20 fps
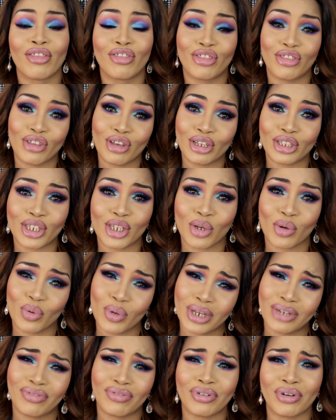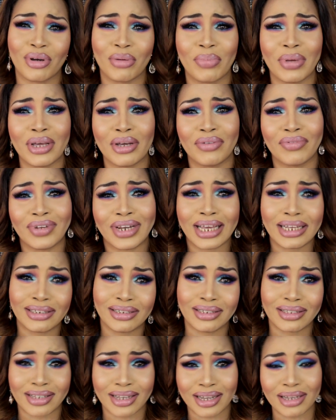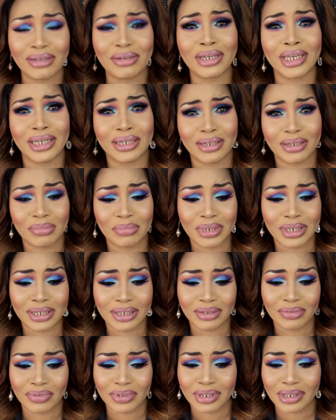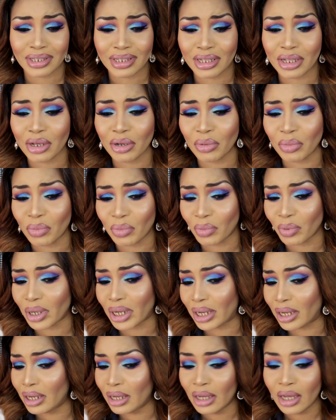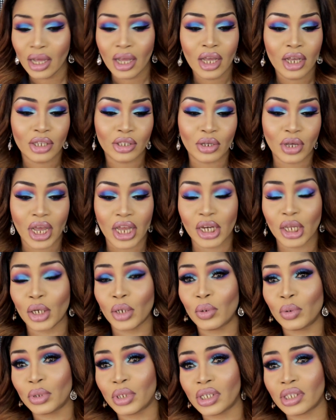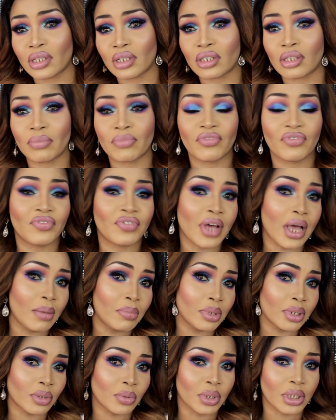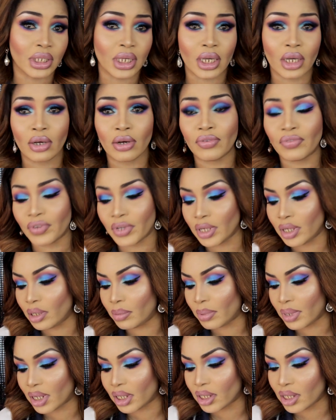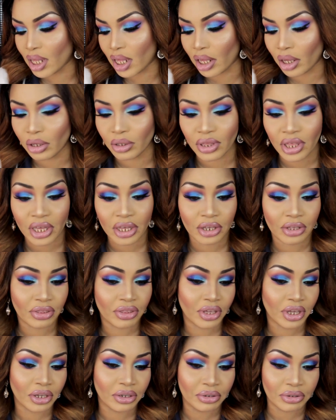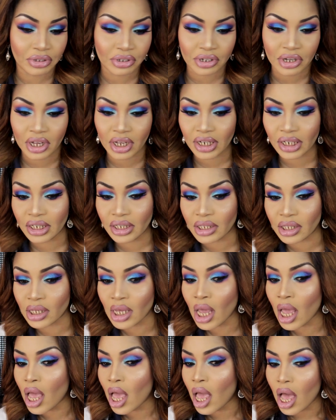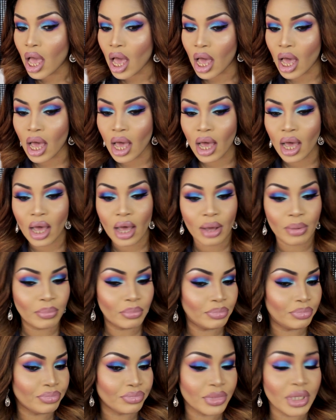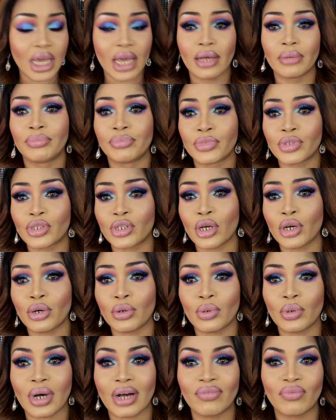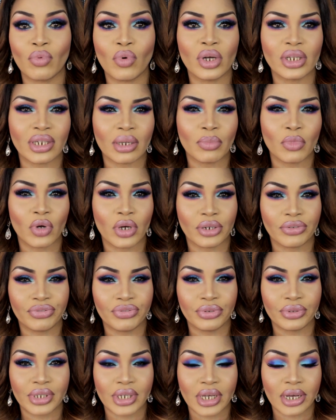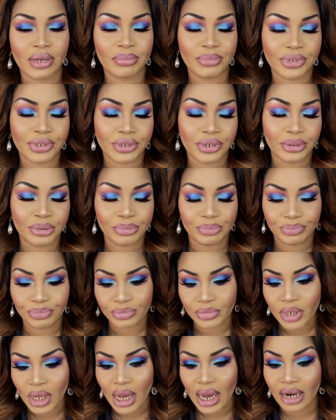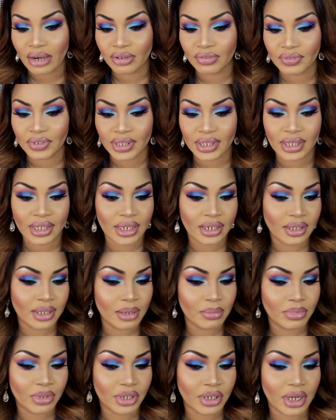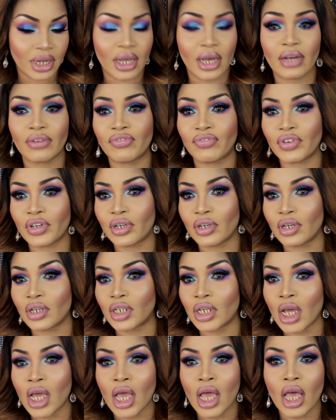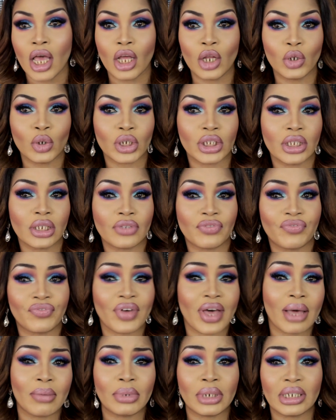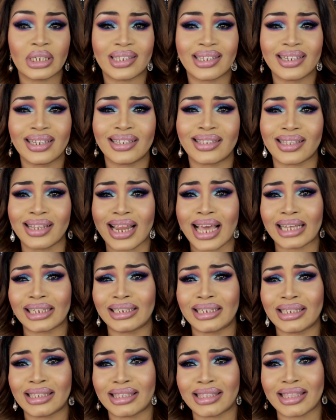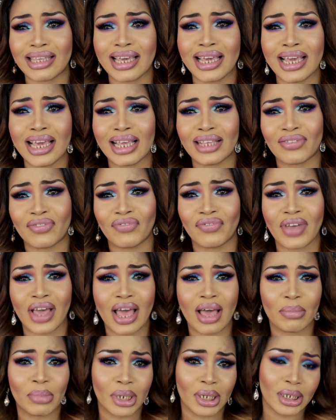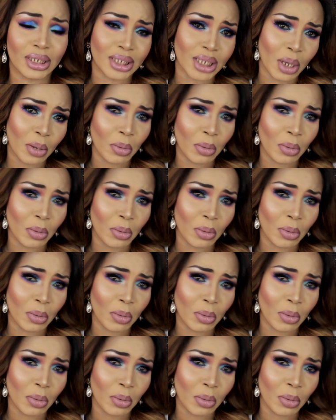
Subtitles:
30 quid for a pair of lashes. Are you kidding me, divas? No way. So, anywho, these are some fabulous ones I got off eBay. Thank you, thank you, thank you, darlings. Yeah, so I've worn them quite a few times, so I revisited them today. I figured a look this fabulous in these lashes is fabulous,